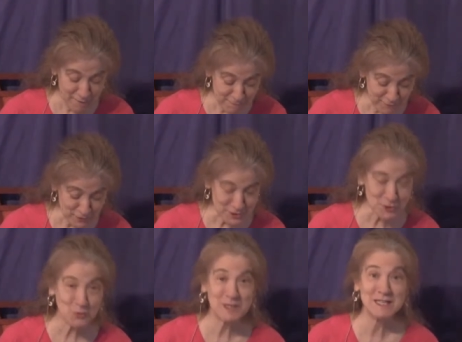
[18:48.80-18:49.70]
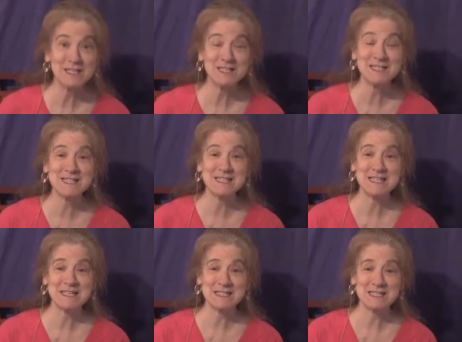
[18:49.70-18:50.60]
First, we need to
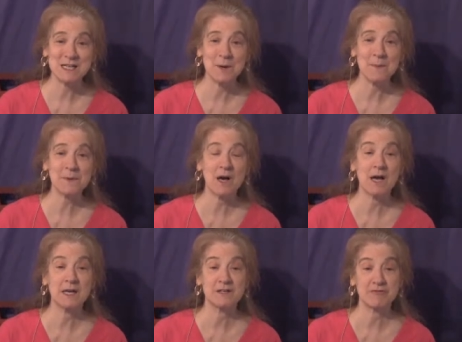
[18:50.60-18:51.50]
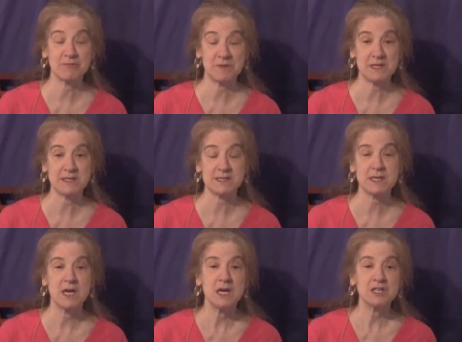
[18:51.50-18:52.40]
seek some kind of peace.
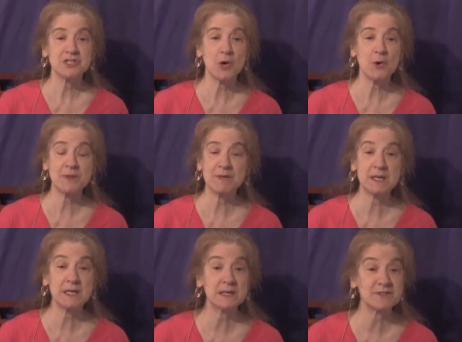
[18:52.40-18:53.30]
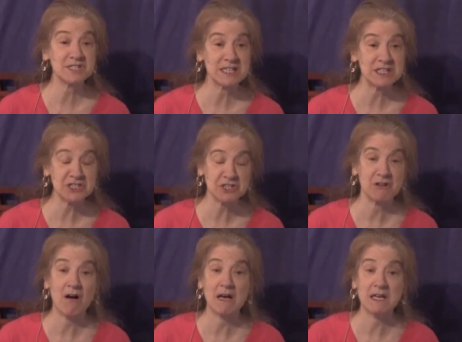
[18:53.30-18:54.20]
So at the beginning of a session,
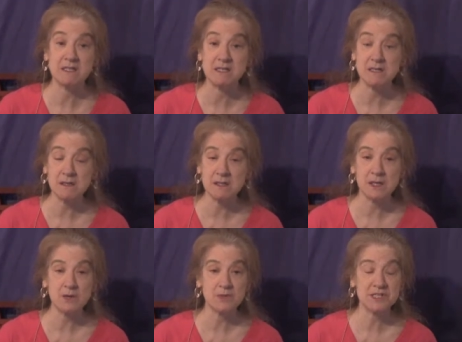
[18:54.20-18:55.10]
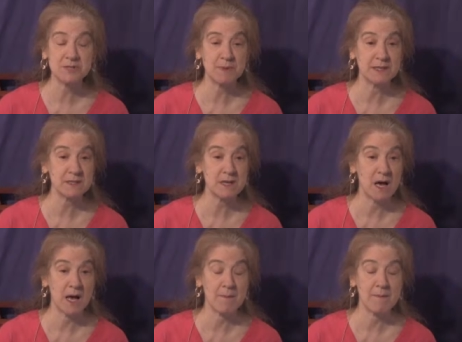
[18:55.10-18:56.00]
ideally, we spend
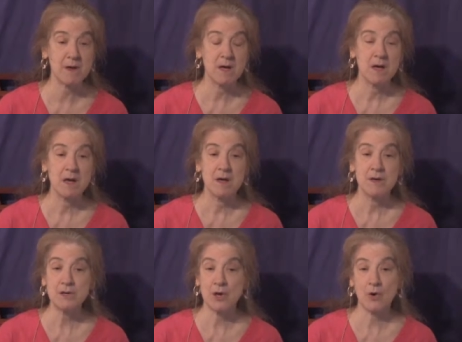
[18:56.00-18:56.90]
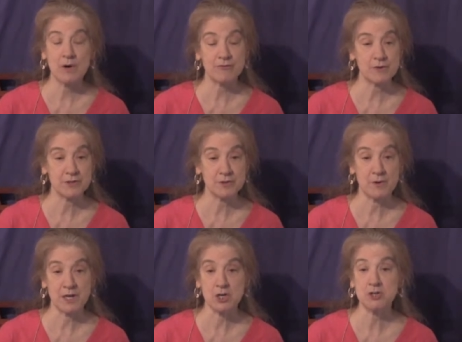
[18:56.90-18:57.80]
time, you know, if we're
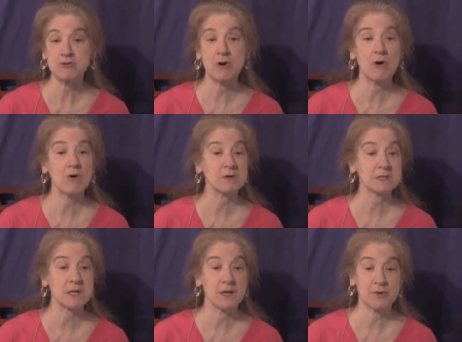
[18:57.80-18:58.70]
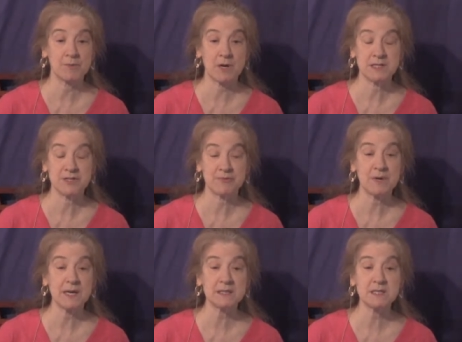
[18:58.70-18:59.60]
doing Ngondro or other kinds of
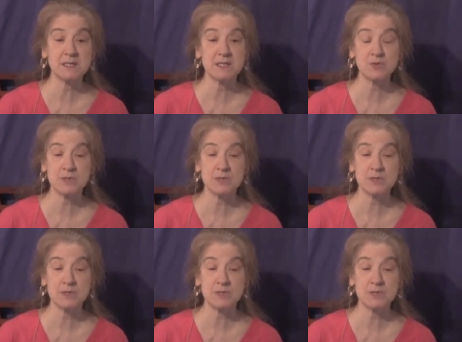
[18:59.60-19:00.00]
practices,